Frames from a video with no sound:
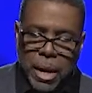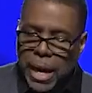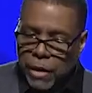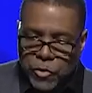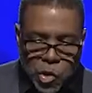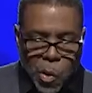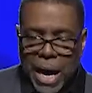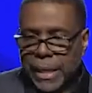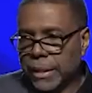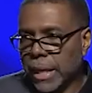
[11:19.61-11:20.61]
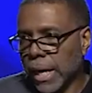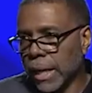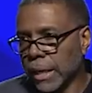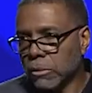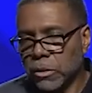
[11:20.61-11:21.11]
Have no idea how to
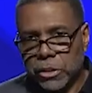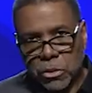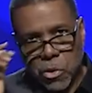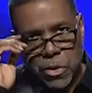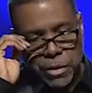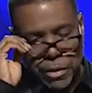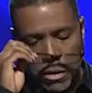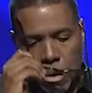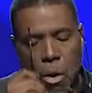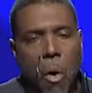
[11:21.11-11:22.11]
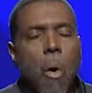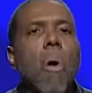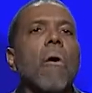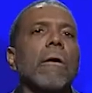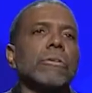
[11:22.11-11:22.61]
handle this, Lord,
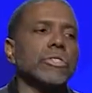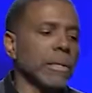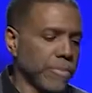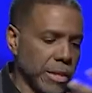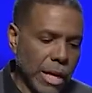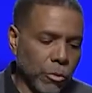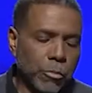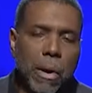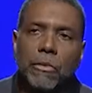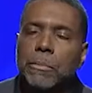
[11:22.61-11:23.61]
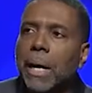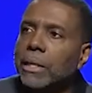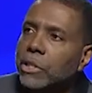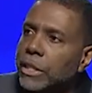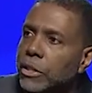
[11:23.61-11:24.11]
or something that was brought to my
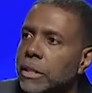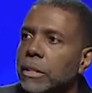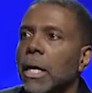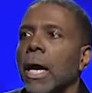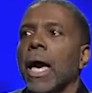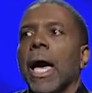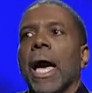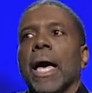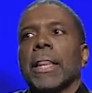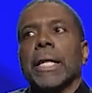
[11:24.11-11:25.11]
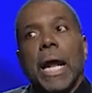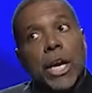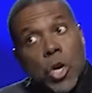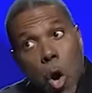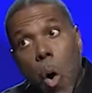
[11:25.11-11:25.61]
attention that I
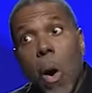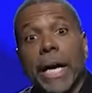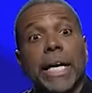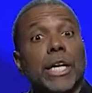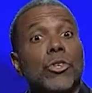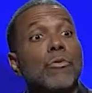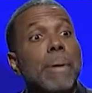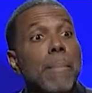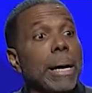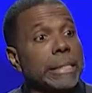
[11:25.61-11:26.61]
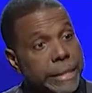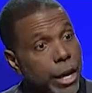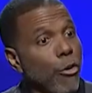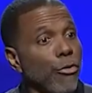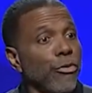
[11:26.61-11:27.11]
know I can't do by
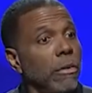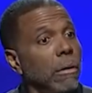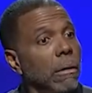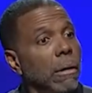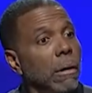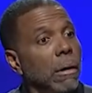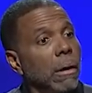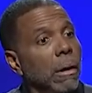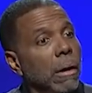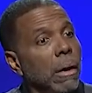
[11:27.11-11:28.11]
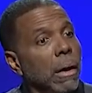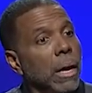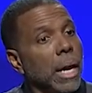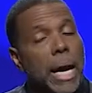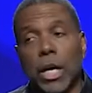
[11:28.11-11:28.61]
myself.
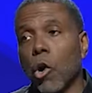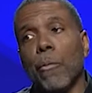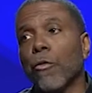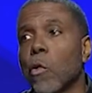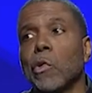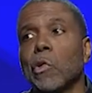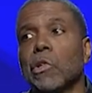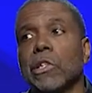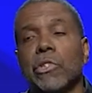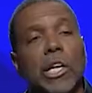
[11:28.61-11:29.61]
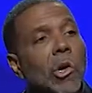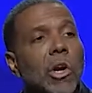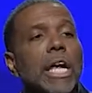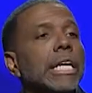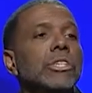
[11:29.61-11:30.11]
And I go before you and say,
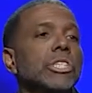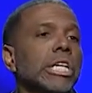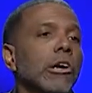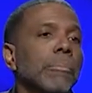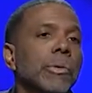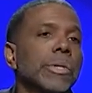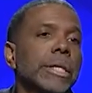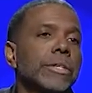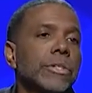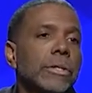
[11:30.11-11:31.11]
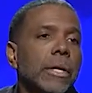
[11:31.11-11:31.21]
Lord, I need you to help me with this.